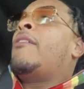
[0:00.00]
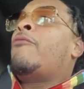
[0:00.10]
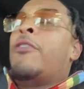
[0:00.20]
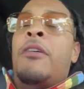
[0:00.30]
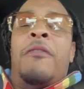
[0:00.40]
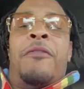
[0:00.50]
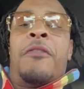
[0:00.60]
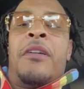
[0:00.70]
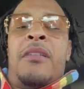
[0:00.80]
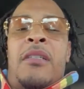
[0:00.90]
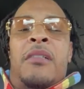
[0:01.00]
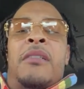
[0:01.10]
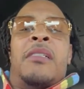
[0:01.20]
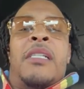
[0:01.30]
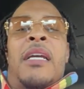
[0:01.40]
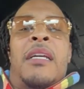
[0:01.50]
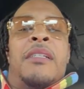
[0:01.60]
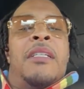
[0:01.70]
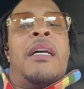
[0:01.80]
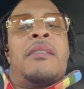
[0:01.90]
And real friends
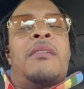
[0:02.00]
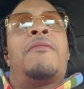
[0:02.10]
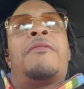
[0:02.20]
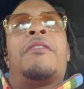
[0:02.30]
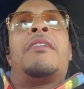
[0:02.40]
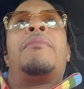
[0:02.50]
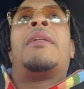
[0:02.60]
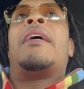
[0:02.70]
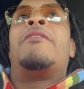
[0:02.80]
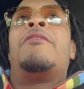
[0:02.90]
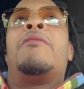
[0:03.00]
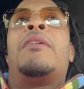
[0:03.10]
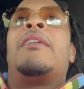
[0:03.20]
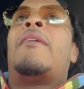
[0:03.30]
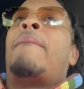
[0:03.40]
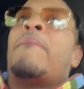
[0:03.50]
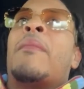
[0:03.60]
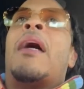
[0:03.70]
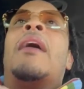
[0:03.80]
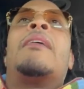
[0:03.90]
understand. She got some friend to be like, you know what?
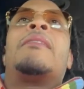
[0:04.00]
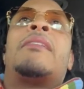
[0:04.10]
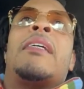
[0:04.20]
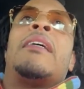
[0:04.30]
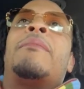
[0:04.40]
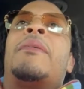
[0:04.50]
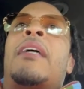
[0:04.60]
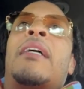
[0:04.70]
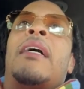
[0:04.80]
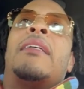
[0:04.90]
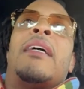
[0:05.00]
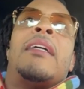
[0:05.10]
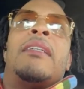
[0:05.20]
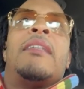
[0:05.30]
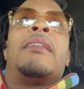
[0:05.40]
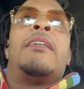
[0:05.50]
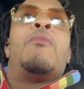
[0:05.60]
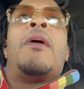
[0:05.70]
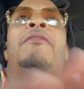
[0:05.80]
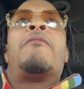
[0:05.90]
I understand, man. I got to goddamn
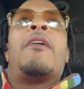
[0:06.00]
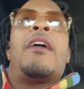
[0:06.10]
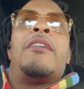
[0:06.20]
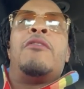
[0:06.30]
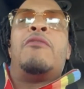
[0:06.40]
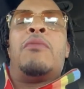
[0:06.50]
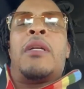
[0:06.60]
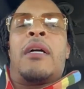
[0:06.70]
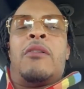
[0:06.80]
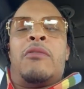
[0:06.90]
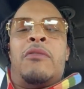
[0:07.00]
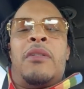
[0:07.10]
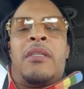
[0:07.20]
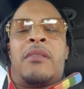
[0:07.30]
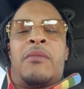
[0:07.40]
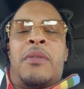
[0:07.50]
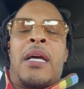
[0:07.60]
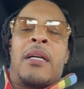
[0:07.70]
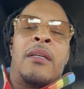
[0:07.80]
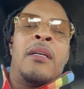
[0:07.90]
get away from around you when I go do this or
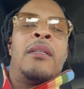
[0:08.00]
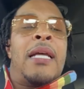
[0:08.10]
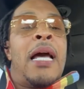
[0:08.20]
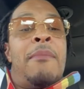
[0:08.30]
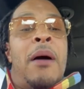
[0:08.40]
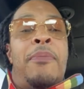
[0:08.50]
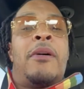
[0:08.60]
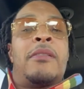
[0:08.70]
when I. That's how my